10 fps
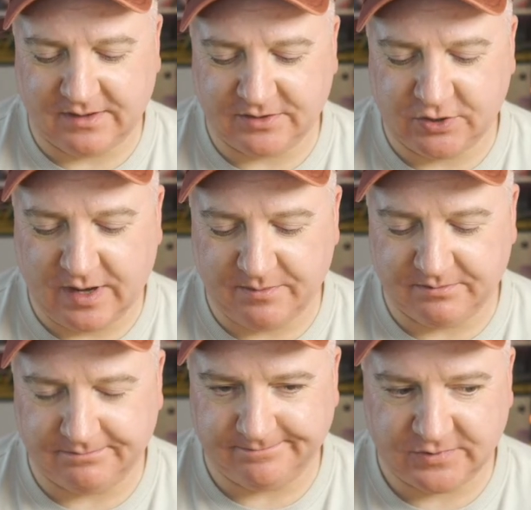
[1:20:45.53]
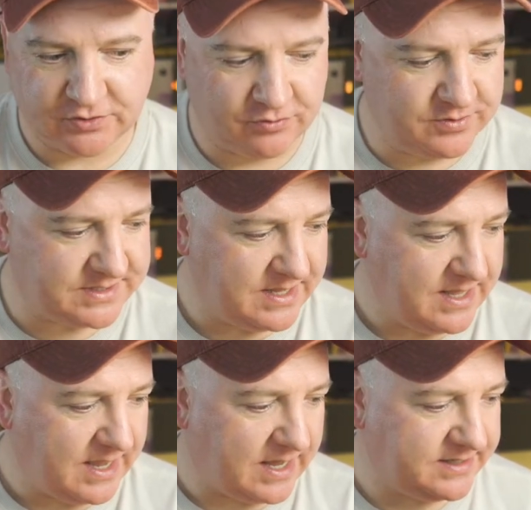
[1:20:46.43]
two M screws
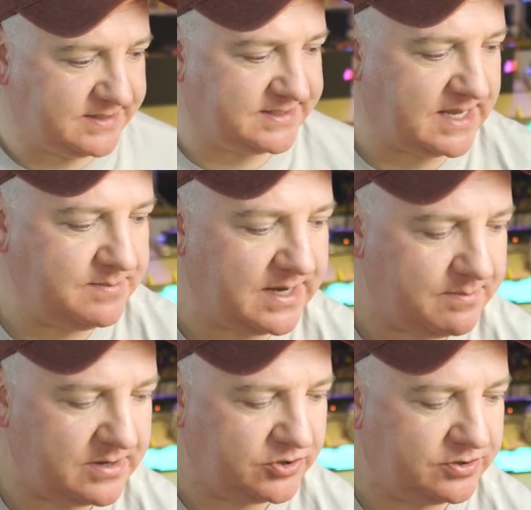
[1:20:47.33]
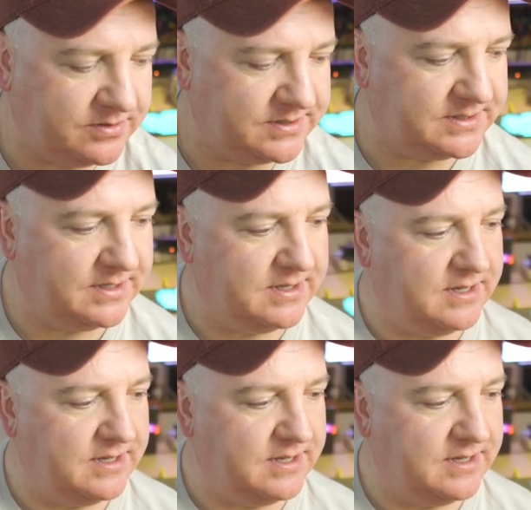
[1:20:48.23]
and it's the same dimensions